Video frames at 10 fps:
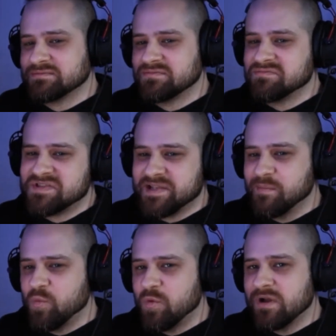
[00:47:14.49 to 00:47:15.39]

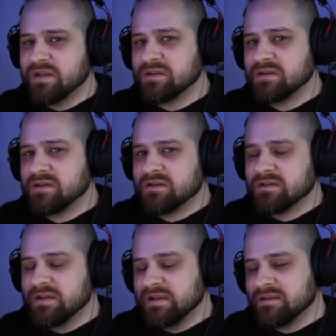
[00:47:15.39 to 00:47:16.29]
somewhat
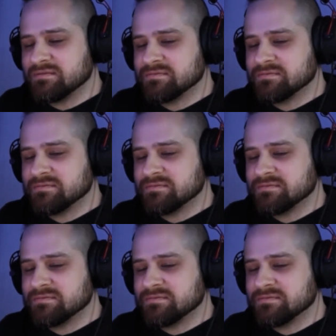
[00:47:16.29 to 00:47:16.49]
like